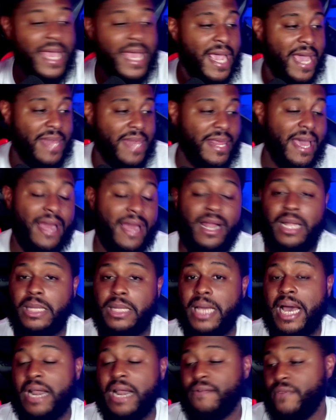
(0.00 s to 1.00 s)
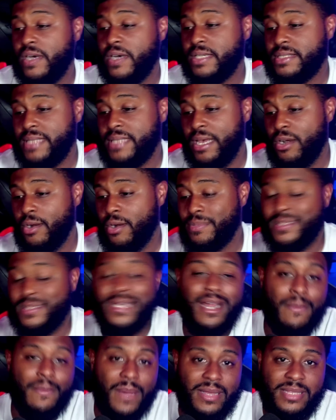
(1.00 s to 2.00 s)
and that a lot of us that are
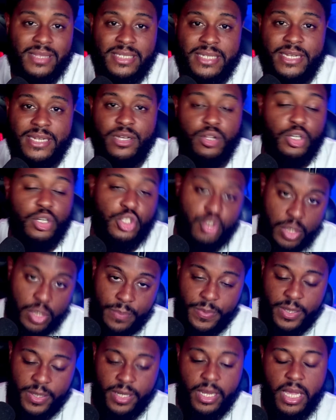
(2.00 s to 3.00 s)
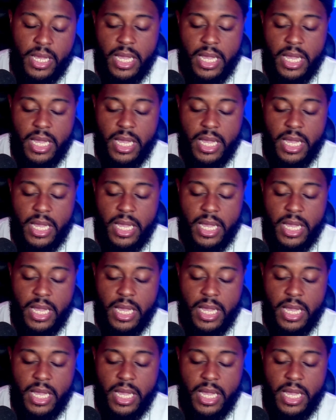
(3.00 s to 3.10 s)
upset about the deal are tripping?